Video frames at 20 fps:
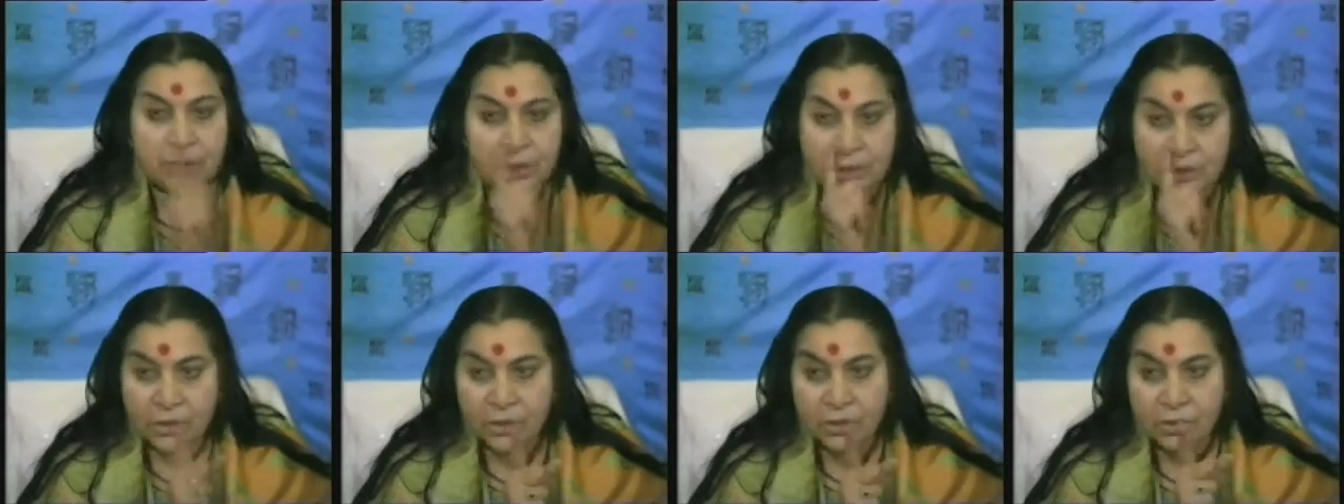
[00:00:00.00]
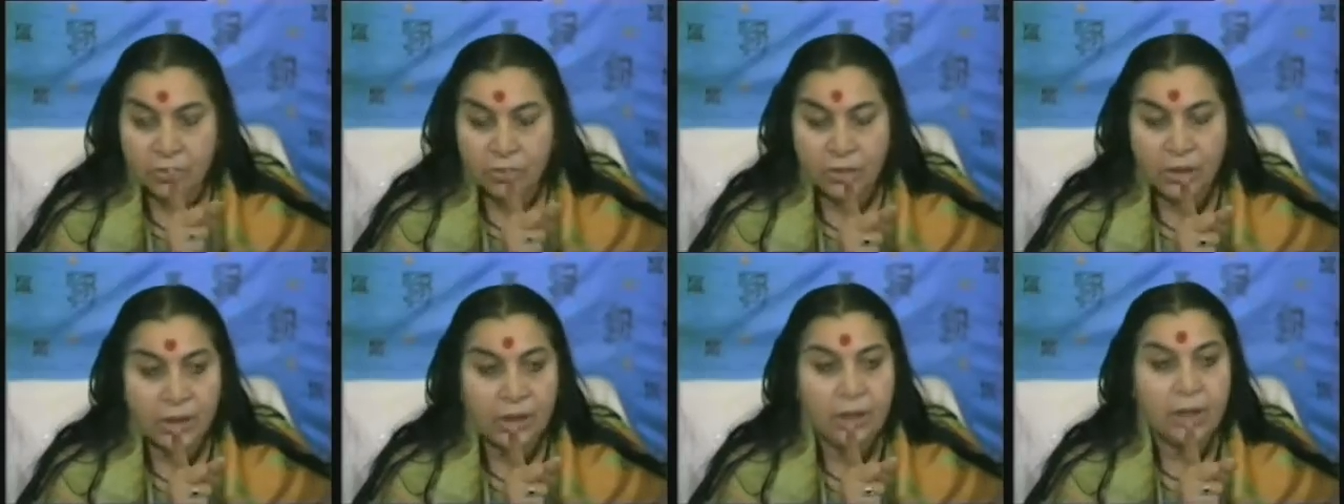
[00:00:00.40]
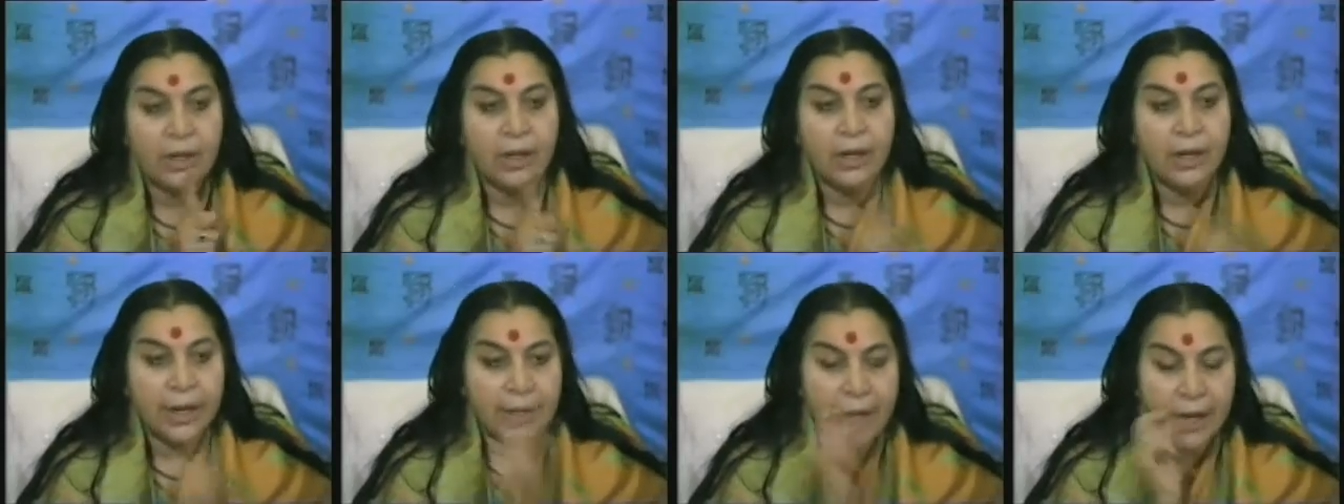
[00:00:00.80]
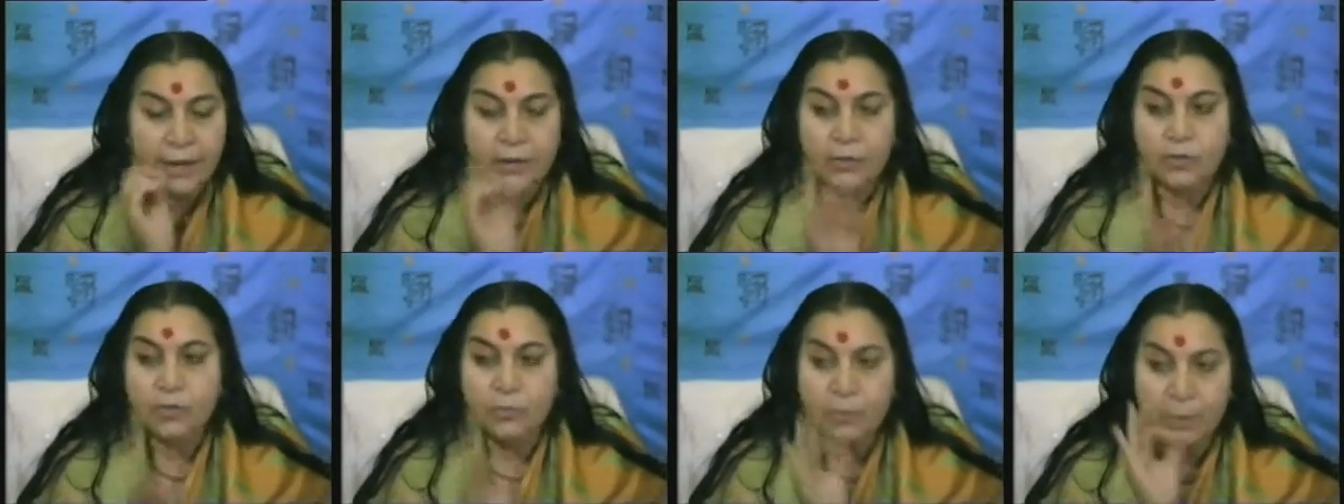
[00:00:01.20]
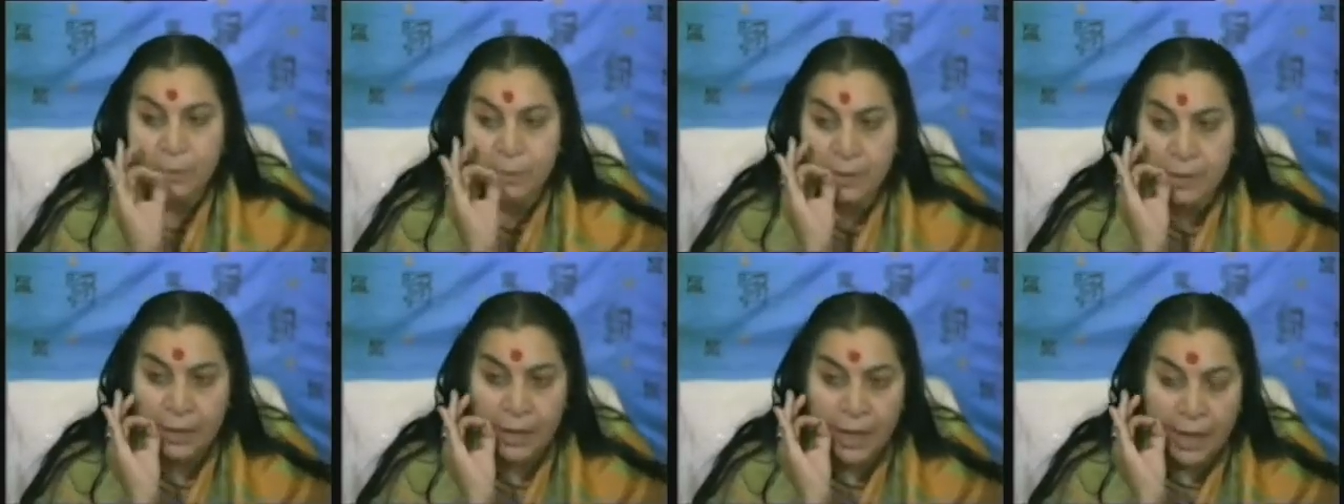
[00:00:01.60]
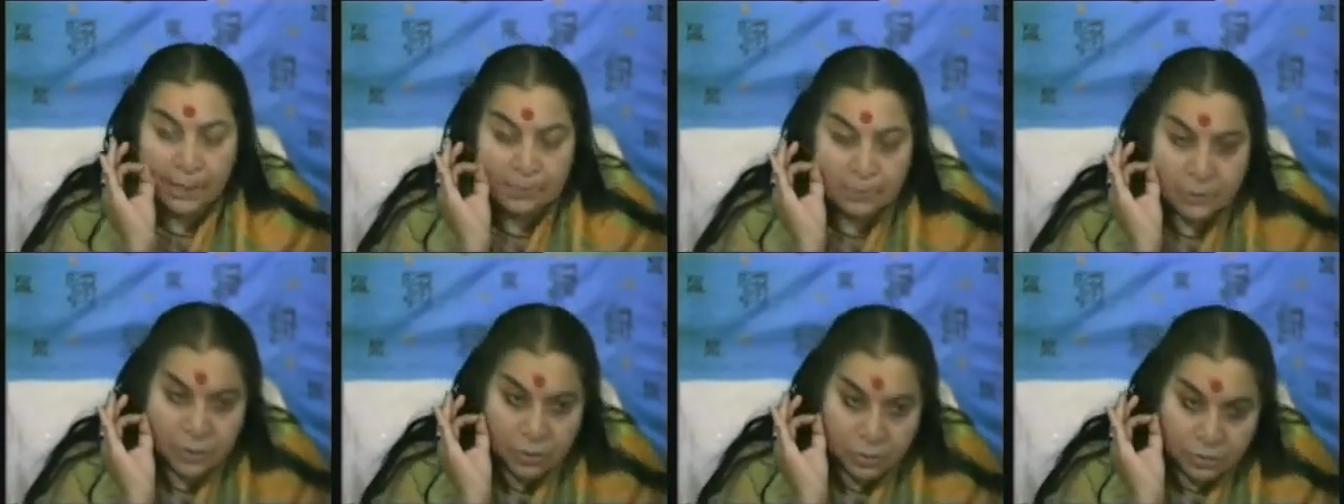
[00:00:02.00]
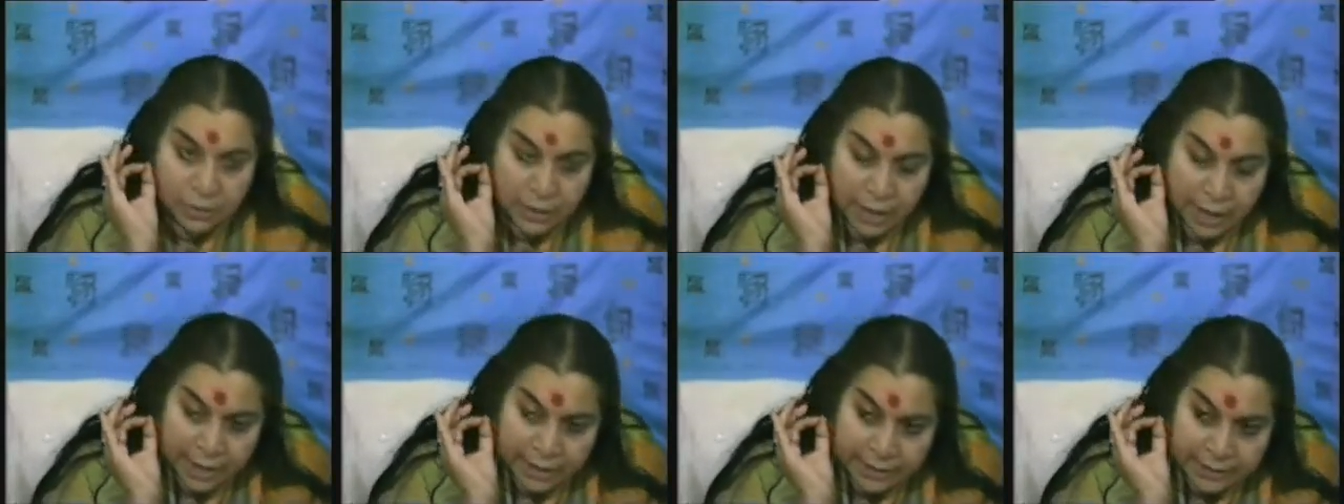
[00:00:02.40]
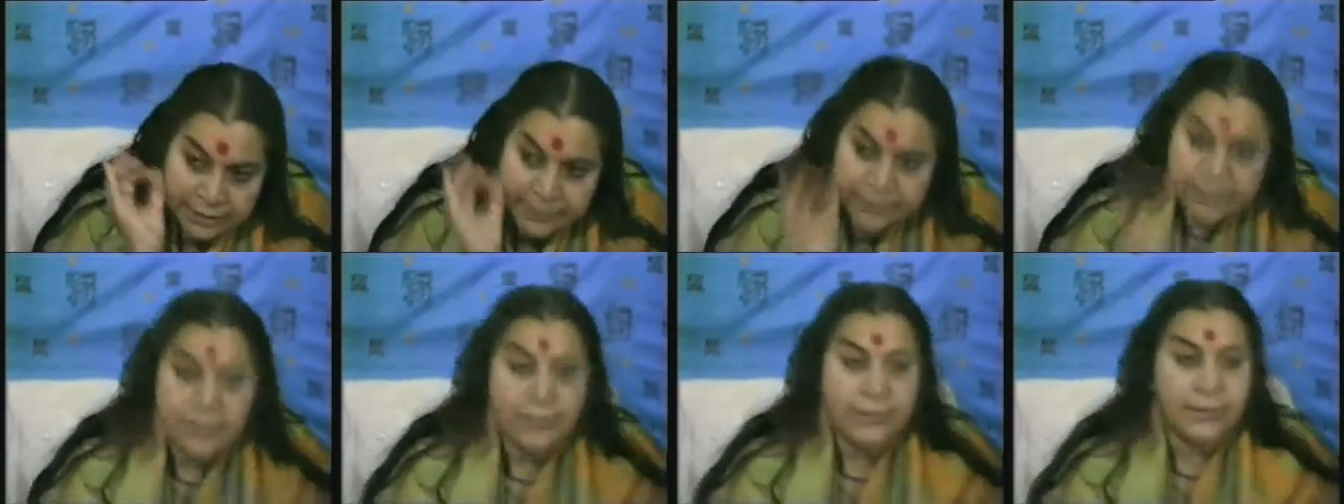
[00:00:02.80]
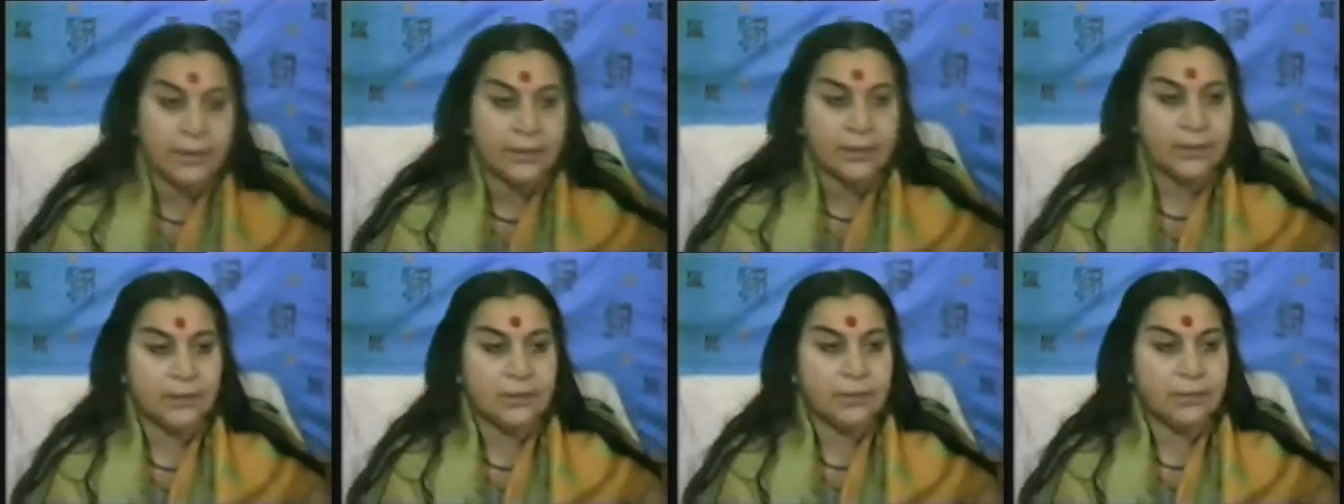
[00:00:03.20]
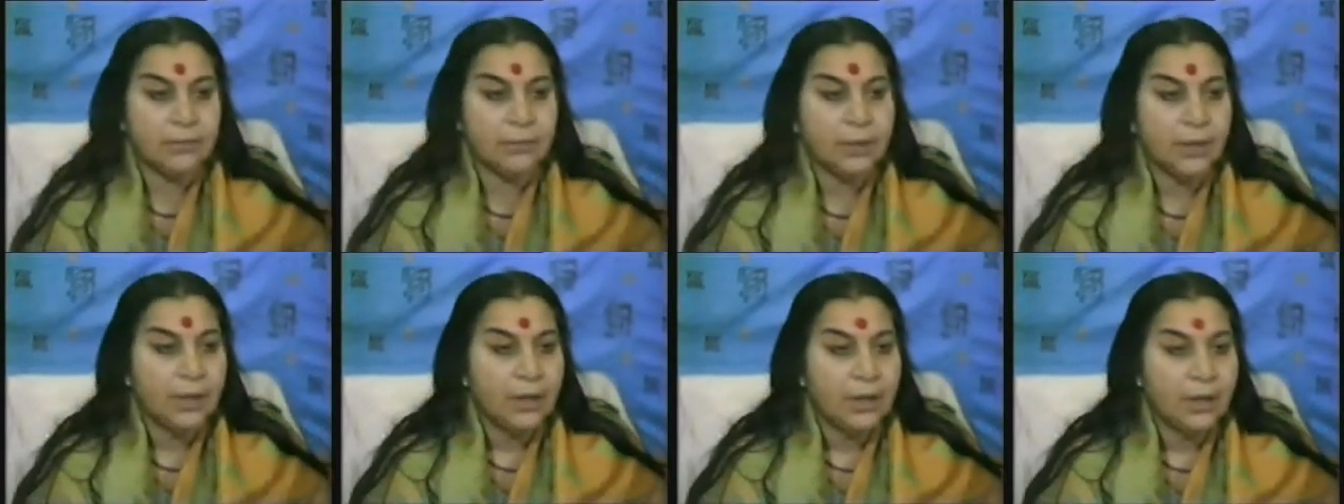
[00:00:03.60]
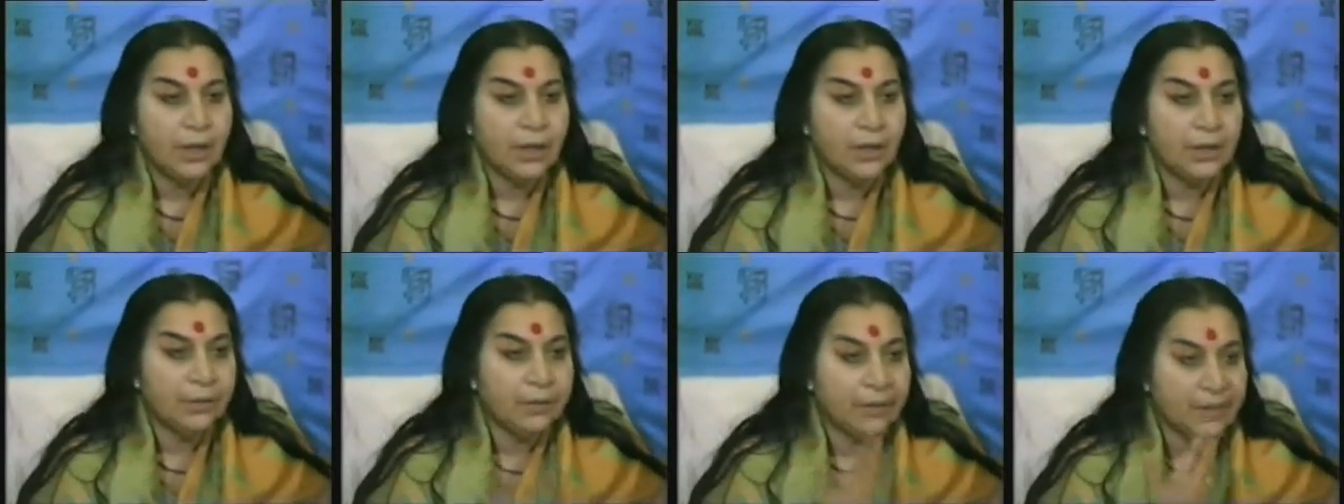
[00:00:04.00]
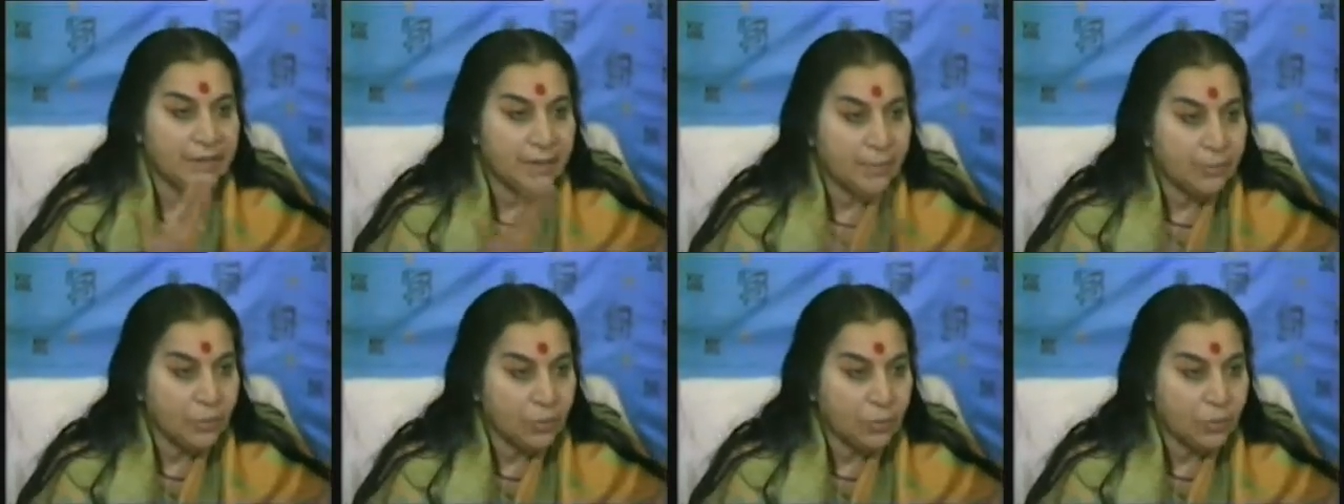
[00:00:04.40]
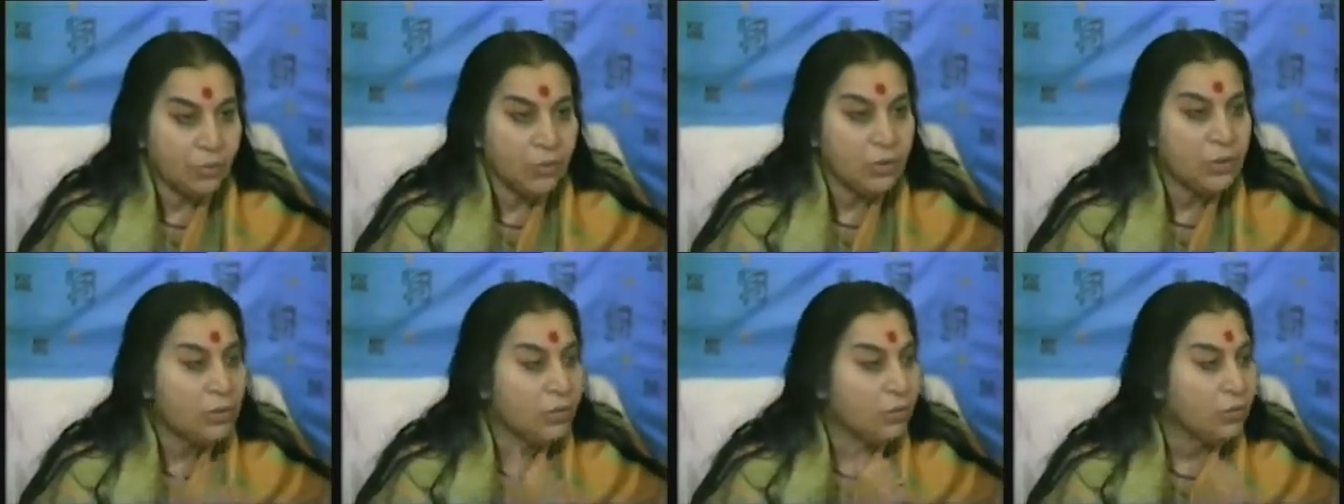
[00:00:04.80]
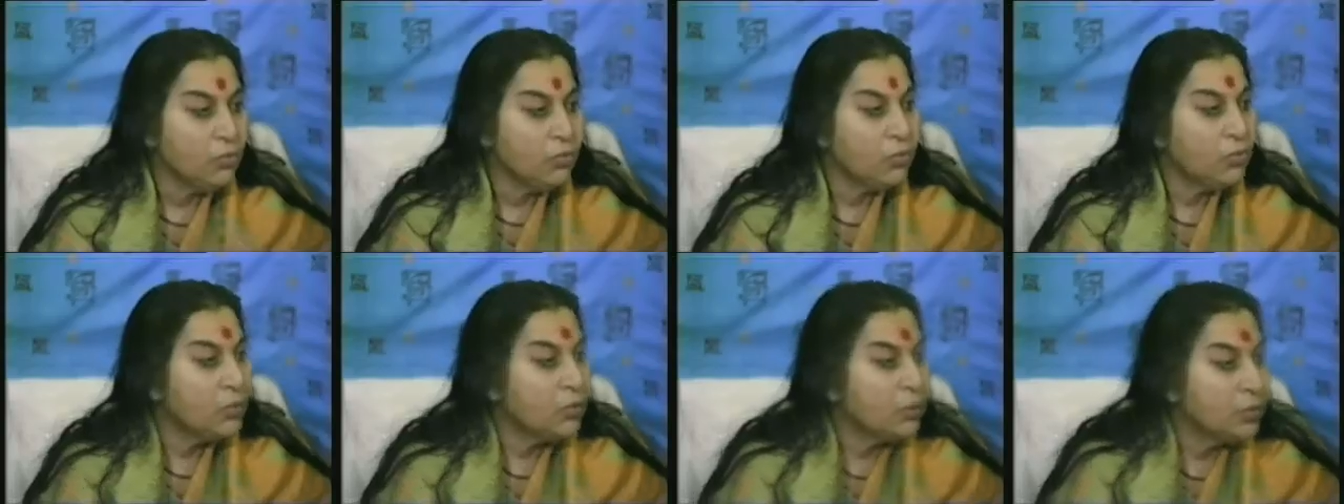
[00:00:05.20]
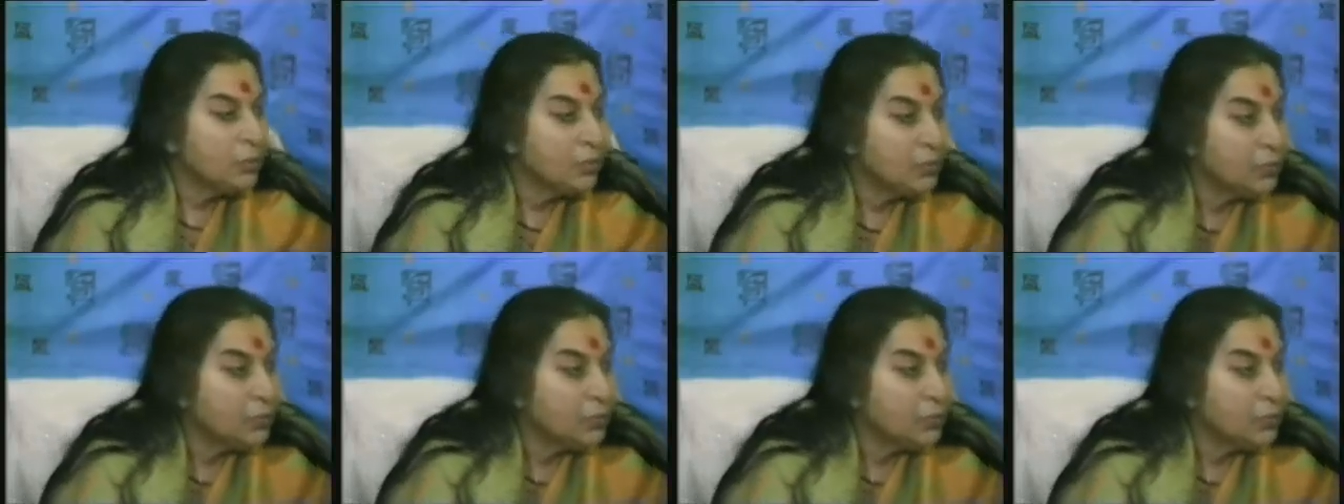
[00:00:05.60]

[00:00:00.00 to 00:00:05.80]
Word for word: with the Sahaja has to be absolutely ideal relationship. Otherwise, some screw is loose.